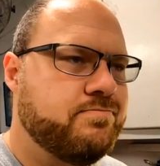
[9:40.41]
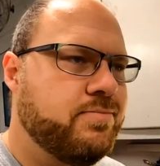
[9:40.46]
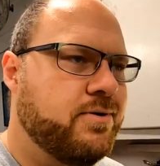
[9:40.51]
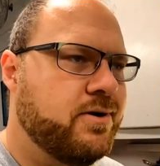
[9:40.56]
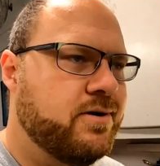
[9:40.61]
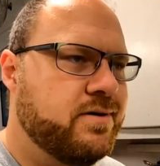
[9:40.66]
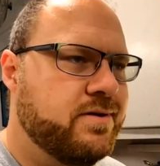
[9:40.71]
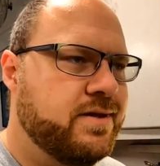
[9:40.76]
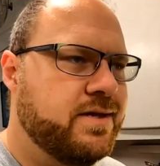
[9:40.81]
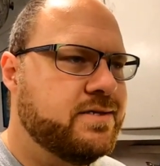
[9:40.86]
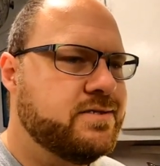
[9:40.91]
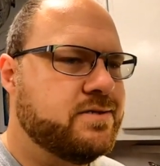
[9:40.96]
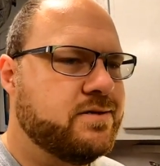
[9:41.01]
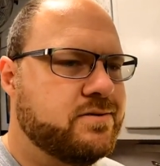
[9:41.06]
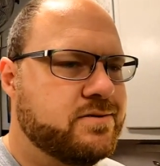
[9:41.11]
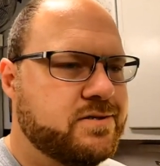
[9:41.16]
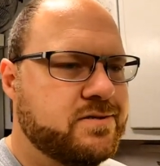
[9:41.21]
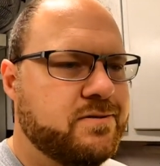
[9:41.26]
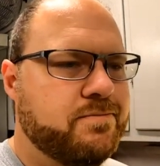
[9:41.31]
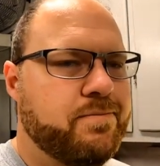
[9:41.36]
part of that's
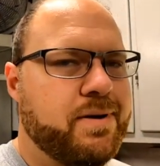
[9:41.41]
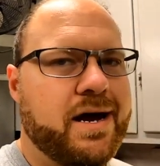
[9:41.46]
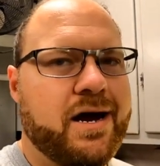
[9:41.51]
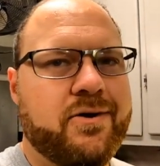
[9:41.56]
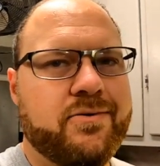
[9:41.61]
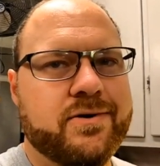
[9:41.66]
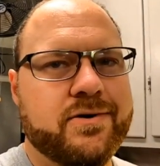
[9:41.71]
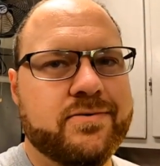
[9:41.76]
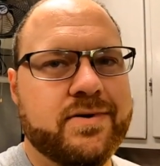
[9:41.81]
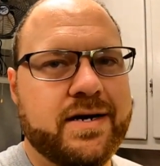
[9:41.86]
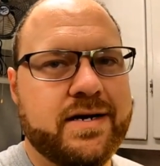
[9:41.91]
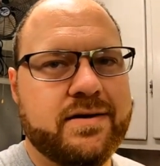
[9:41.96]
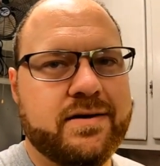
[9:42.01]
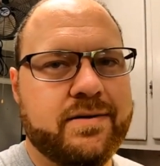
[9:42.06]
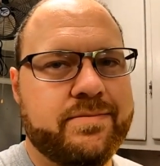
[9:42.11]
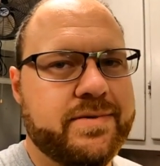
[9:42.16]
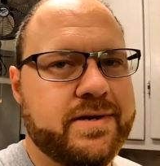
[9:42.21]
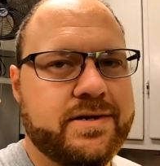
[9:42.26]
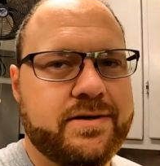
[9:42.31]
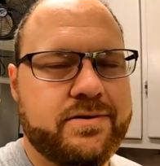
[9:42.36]
also power, right?
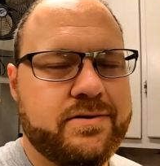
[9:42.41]
I mean,